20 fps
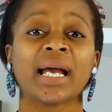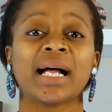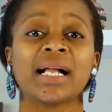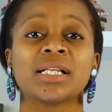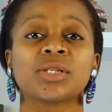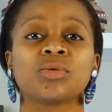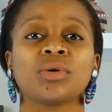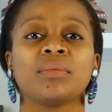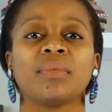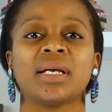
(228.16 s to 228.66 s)

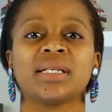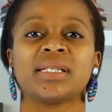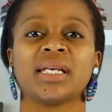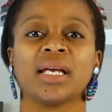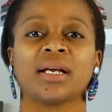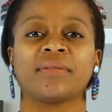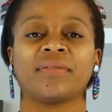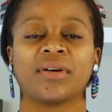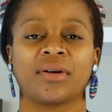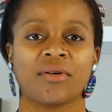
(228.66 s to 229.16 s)
else we may
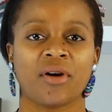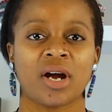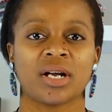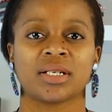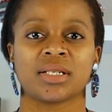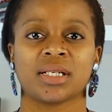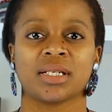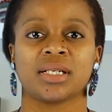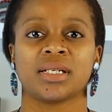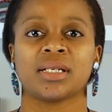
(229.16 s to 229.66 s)
take for
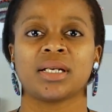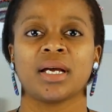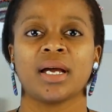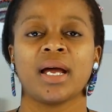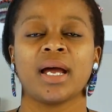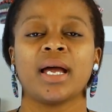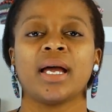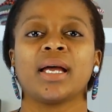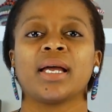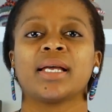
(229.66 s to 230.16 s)
granted
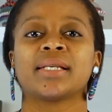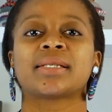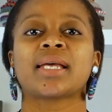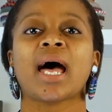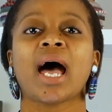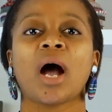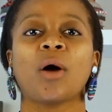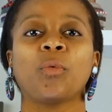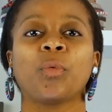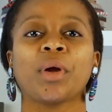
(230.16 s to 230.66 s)
is
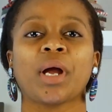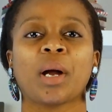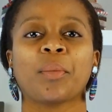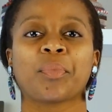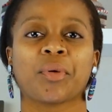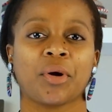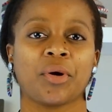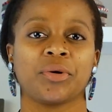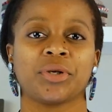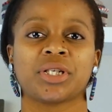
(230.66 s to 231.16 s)
how we
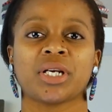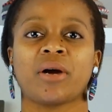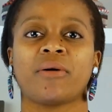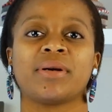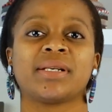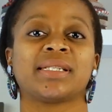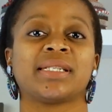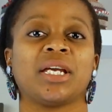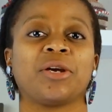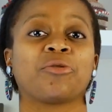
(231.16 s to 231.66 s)
approach
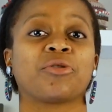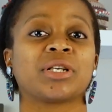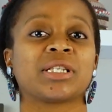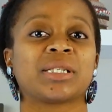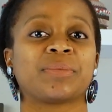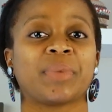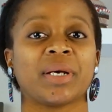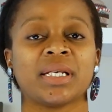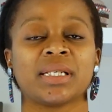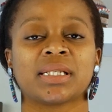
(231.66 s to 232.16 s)
our sacred
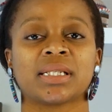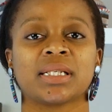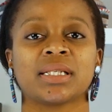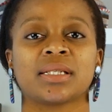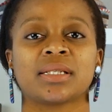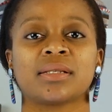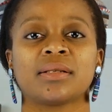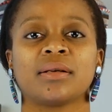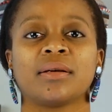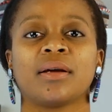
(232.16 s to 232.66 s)

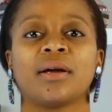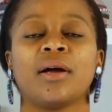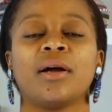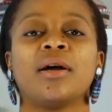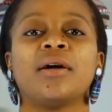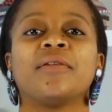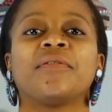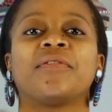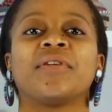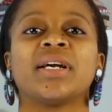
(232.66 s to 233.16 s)
spaces.
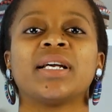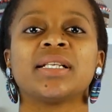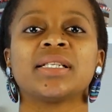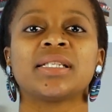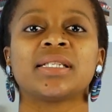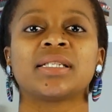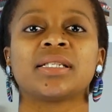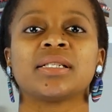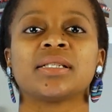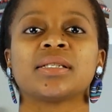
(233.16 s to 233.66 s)
For
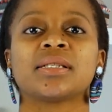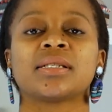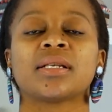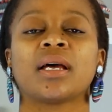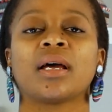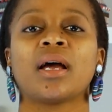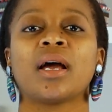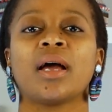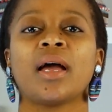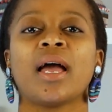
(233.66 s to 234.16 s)
instance,
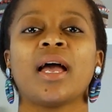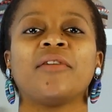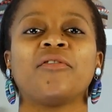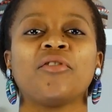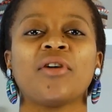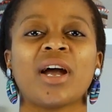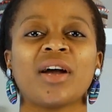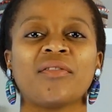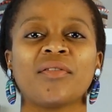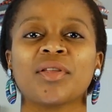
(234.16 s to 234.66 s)
have
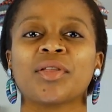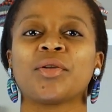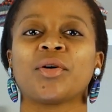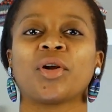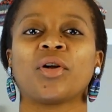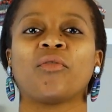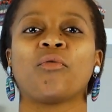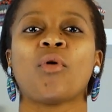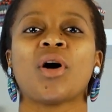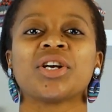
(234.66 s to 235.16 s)
you ever
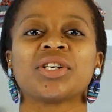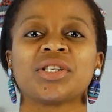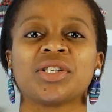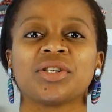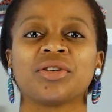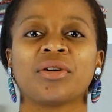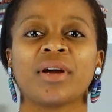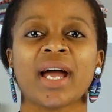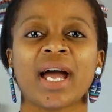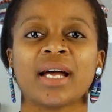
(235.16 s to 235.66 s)
thought of washing
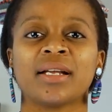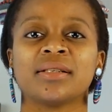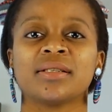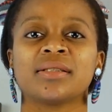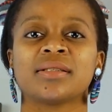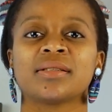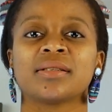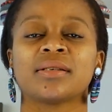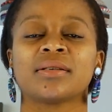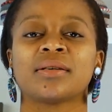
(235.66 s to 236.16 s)
your
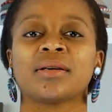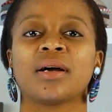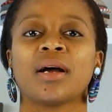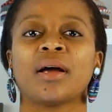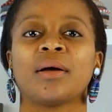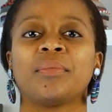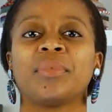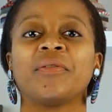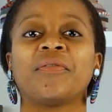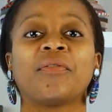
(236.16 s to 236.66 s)
hands
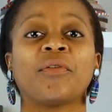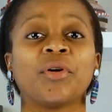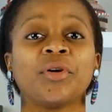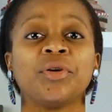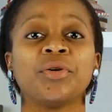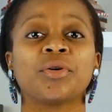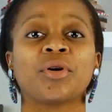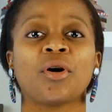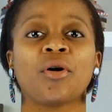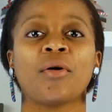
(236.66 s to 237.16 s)
before
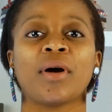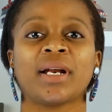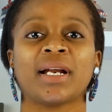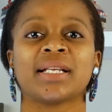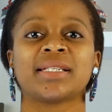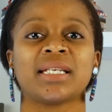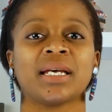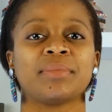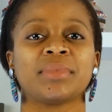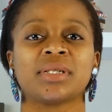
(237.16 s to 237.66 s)
you go and
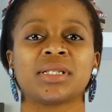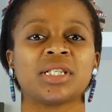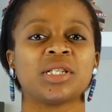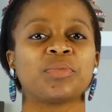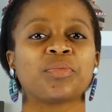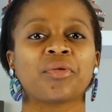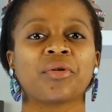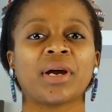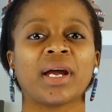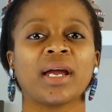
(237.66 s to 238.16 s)
attempt to
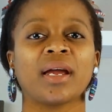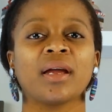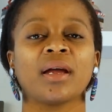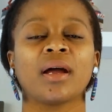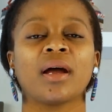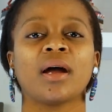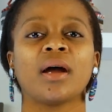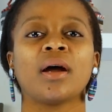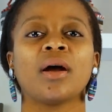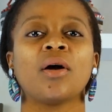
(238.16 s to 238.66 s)
pray?
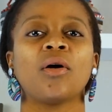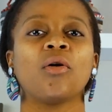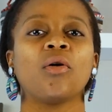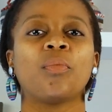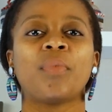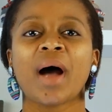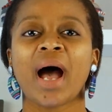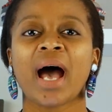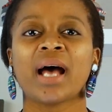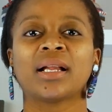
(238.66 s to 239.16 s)

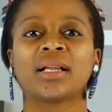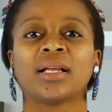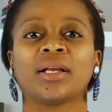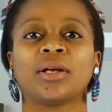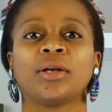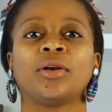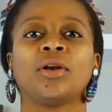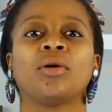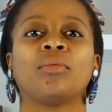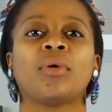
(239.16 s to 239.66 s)

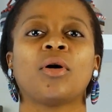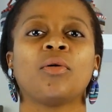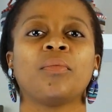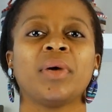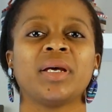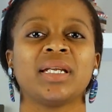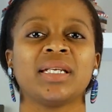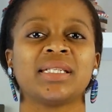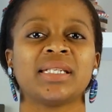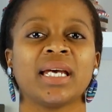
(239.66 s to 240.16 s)

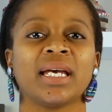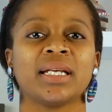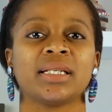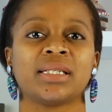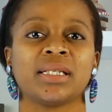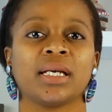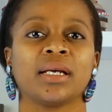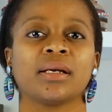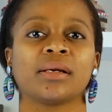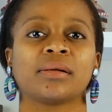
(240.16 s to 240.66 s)

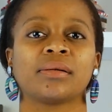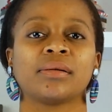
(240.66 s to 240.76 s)
Meditate.